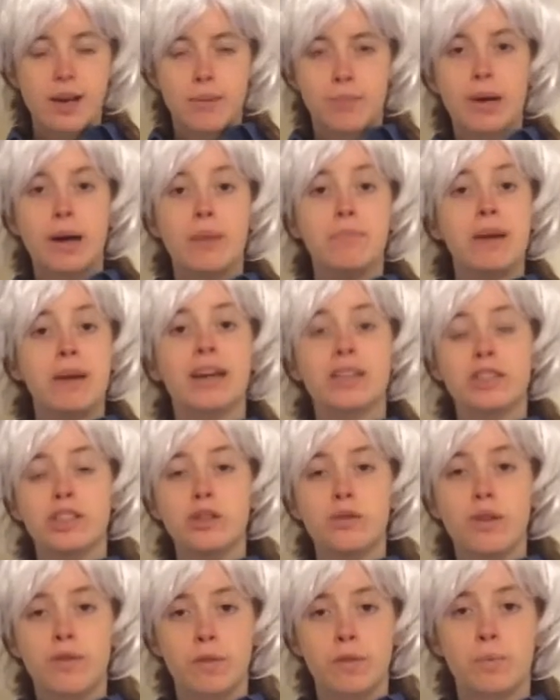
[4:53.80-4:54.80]
But
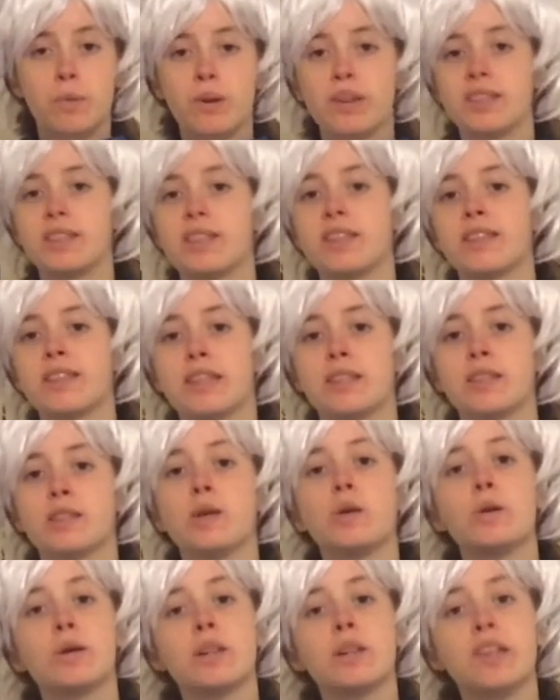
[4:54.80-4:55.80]
imagine you have a president that
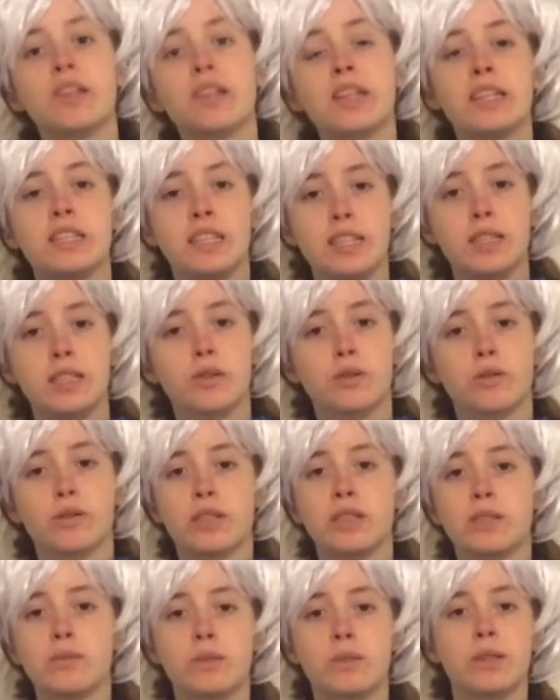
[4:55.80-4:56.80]
so clearly
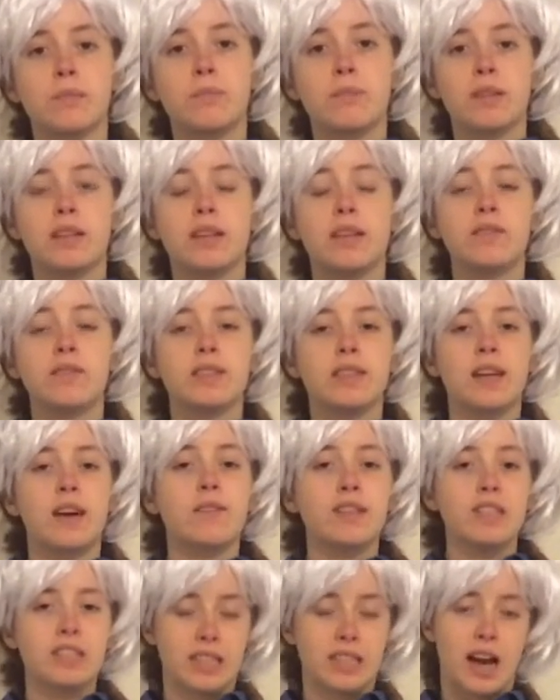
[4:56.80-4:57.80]
disagrees with the beliefs
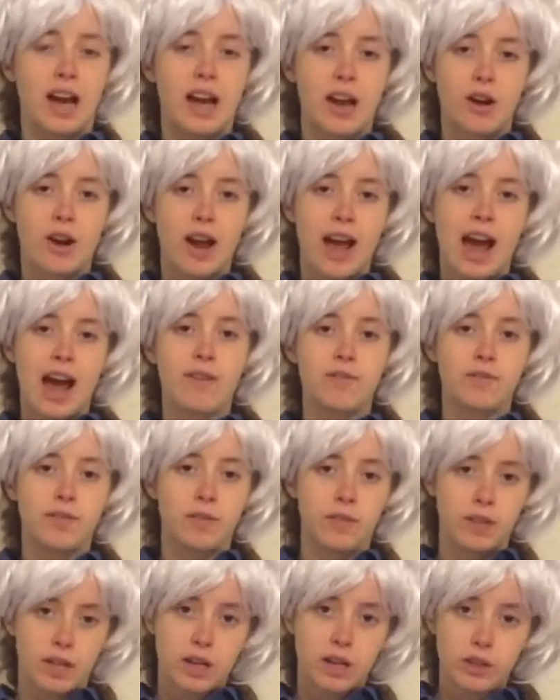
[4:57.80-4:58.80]
of an entire half
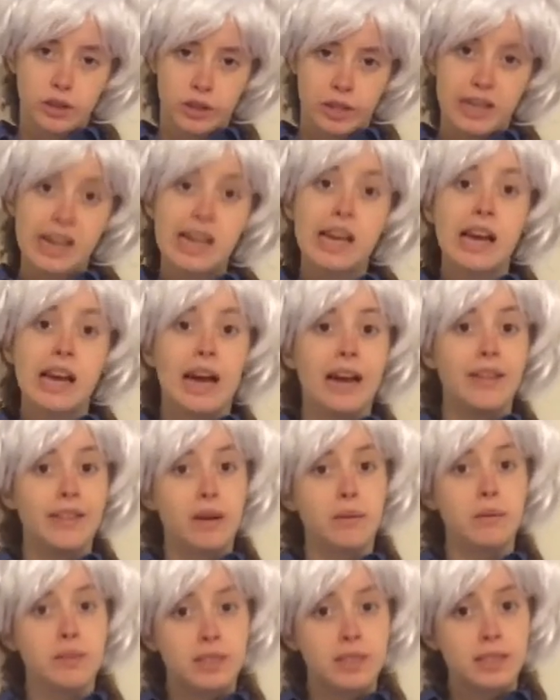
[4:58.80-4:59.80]
of the country, and
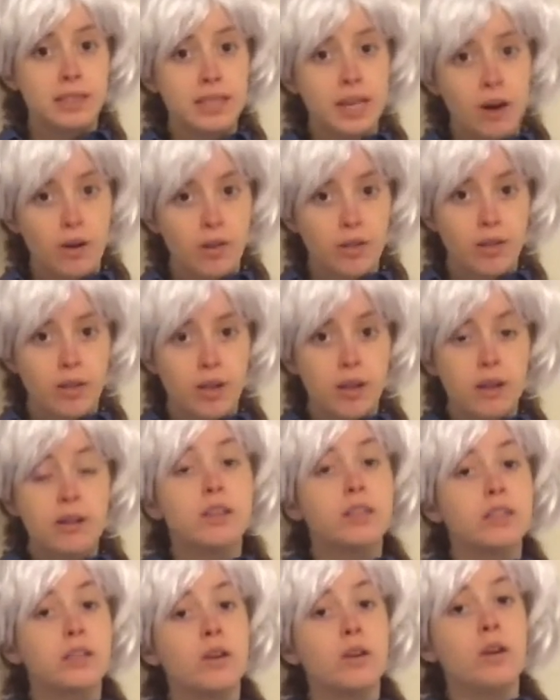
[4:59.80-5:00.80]
that was the South.
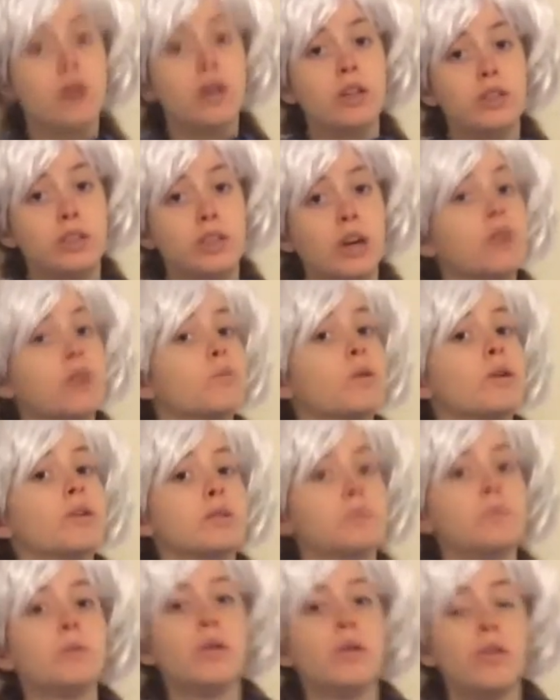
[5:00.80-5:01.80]
So John
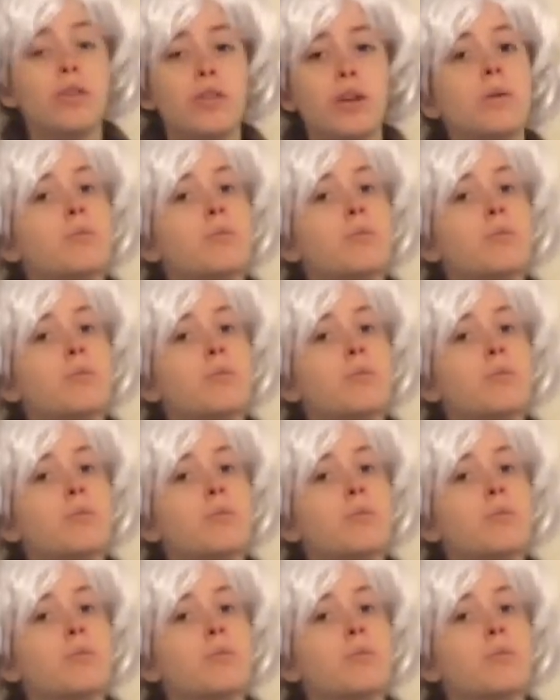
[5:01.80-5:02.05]
Wilkes Booth,